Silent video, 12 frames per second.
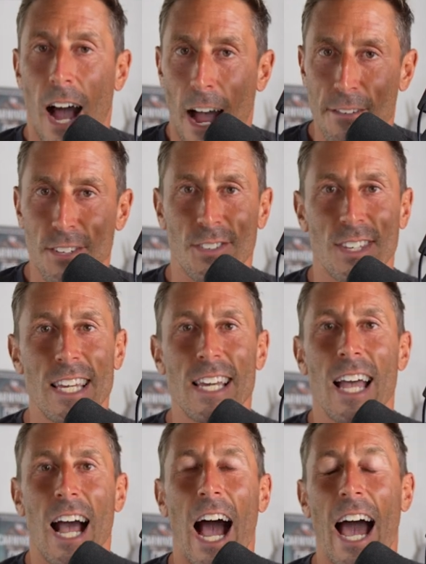
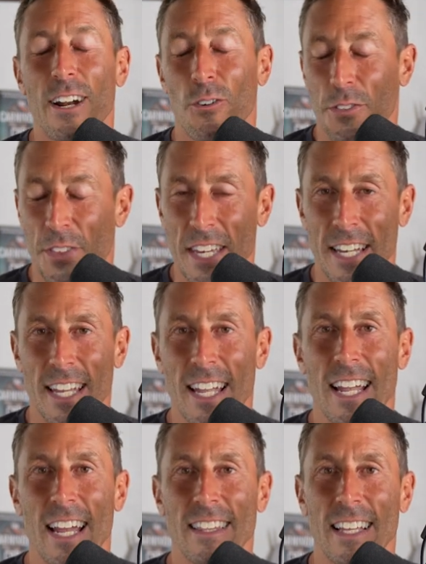Obviously, I don't think
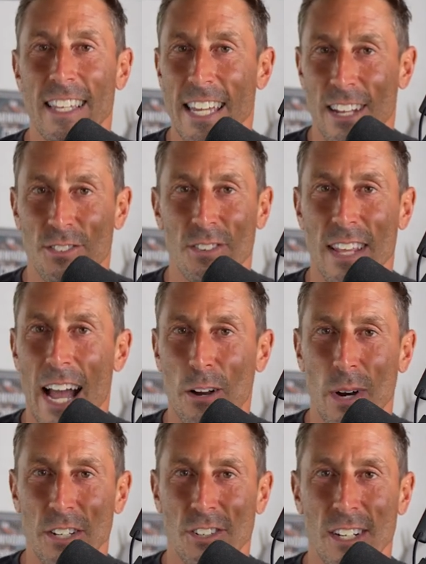that the answer to that
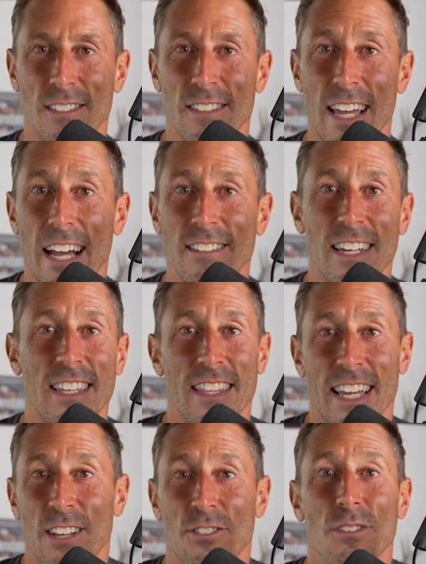question is yes. I think
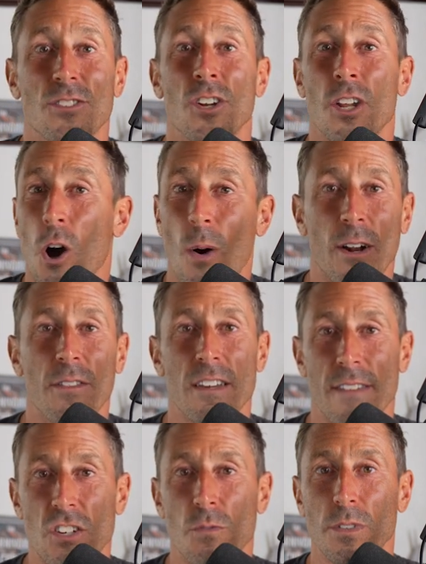the answer is no. I don't
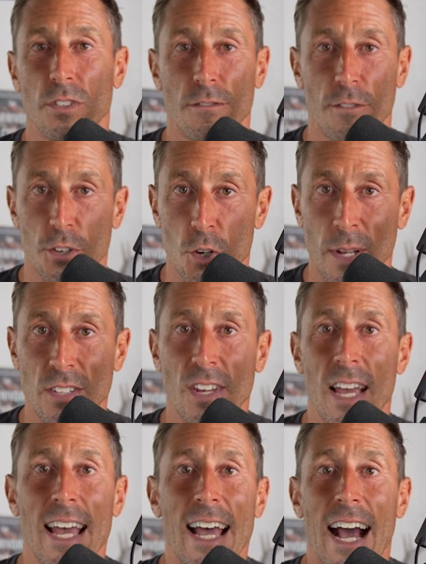think vegetables are good for humans.
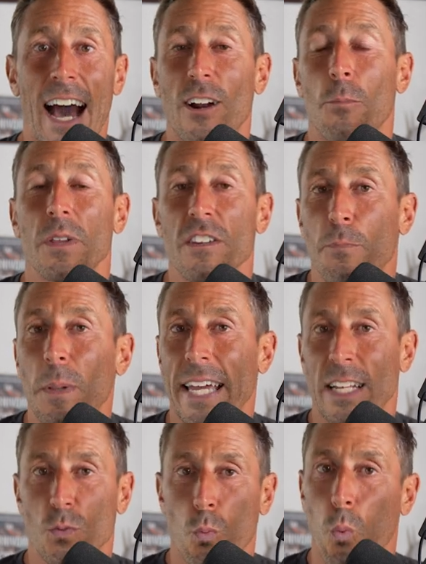I don't believe
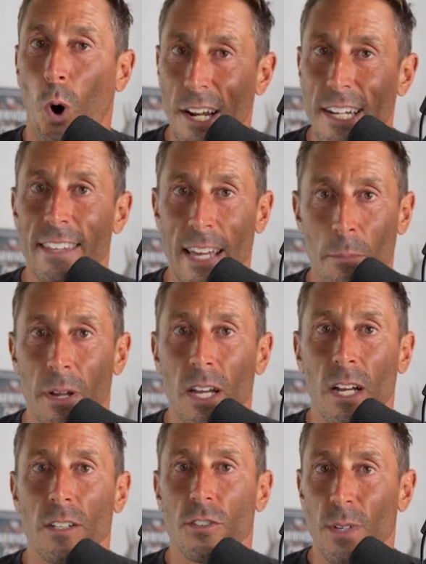plants want them
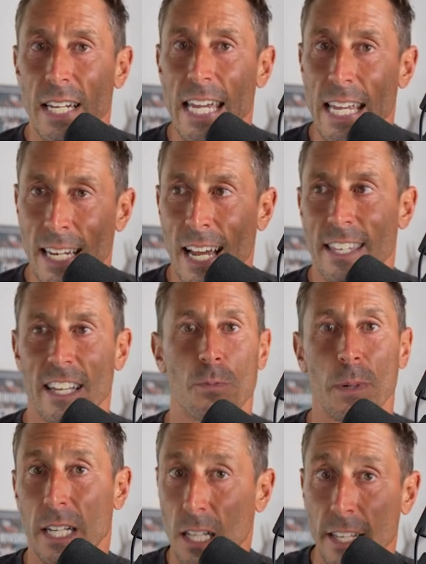to get eaten. I think it's
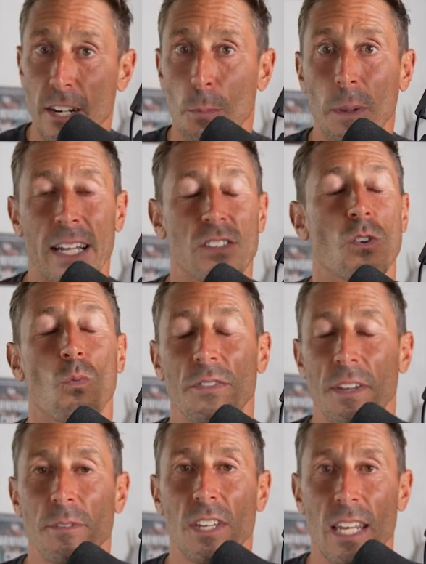pretty clear plants don't
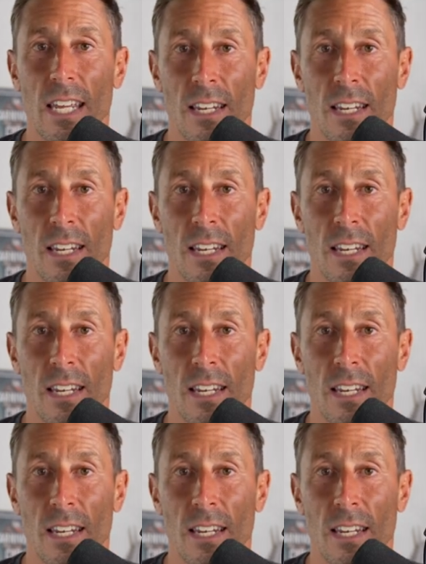want them to get